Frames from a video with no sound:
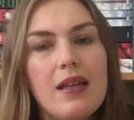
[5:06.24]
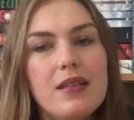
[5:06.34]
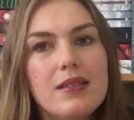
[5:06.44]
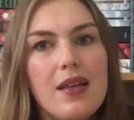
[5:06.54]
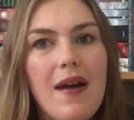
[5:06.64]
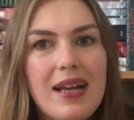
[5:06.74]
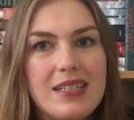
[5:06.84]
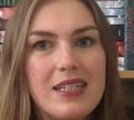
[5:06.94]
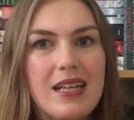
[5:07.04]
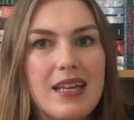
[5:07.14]
so
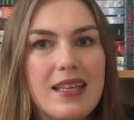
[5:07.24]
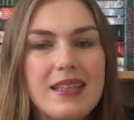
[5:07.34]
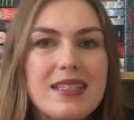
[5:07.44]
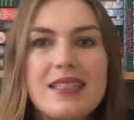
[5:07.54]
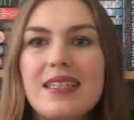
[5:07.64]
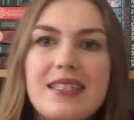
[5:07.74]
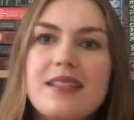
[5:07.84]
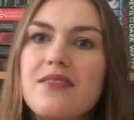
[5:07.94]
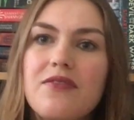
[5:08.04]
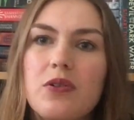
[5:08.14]
actually, this
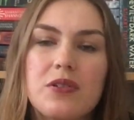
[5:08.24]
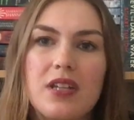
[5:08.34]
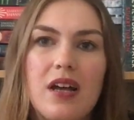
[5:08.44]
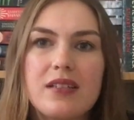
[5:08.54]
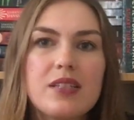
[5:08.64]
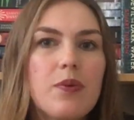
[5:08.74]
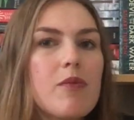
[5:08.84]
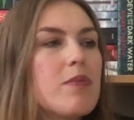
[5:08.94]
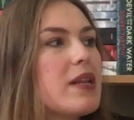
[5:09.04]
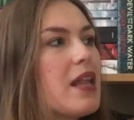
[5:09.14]
isn't 4 stars. It's
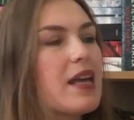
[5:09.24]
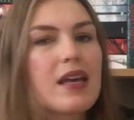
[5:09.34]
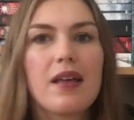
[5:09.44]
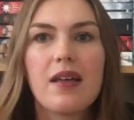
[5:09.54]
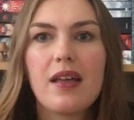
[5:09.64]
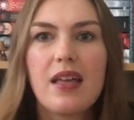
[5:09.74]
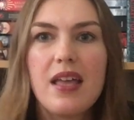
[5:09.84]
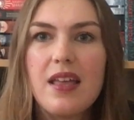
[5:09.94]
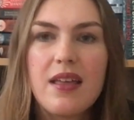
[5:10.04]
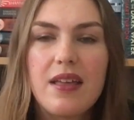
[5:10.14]
probably like,
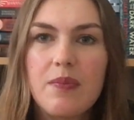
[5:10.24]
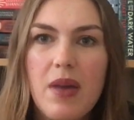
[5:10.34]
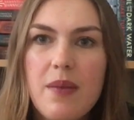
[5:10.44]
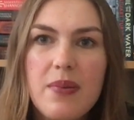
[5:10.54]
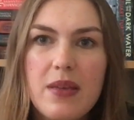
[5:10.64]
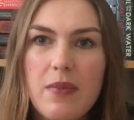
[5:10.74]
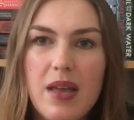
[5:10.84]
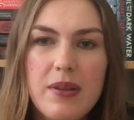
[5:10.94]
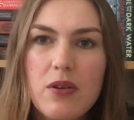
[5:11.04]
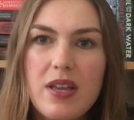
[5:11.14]
maybe
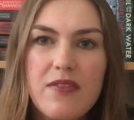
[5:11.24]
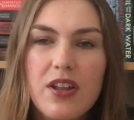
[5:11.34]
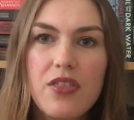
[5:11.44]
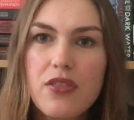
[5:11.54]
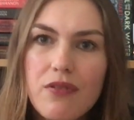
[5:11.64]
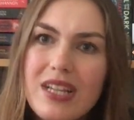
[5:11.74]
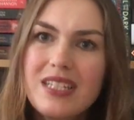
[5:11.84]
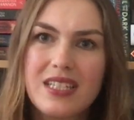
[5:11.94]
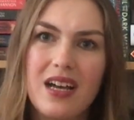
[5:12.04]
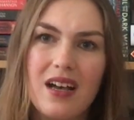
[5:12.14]
not even a 3
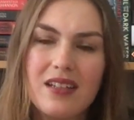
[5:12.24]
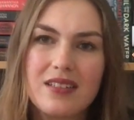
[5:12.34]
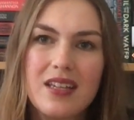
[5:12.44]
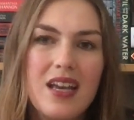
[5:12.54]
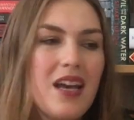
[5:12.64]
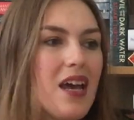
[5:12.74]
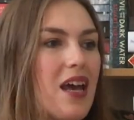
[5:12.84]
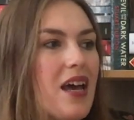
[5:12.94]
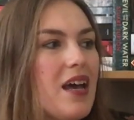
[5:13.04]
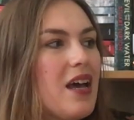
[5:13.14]
stars.
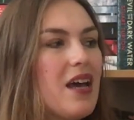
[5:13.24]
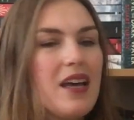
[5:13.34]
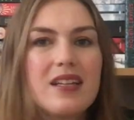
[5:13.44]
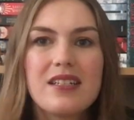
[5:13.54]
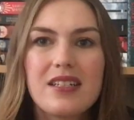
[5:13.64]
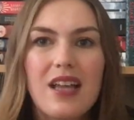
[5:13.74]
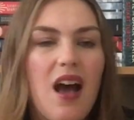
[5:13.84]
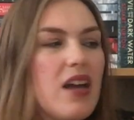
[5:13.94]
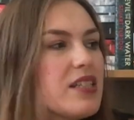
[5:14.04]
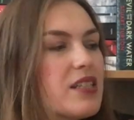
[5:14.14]
And
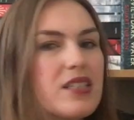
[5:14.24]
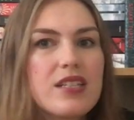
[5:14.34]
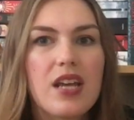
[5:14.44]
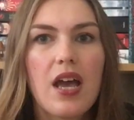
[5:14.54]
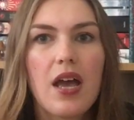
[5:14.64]
I just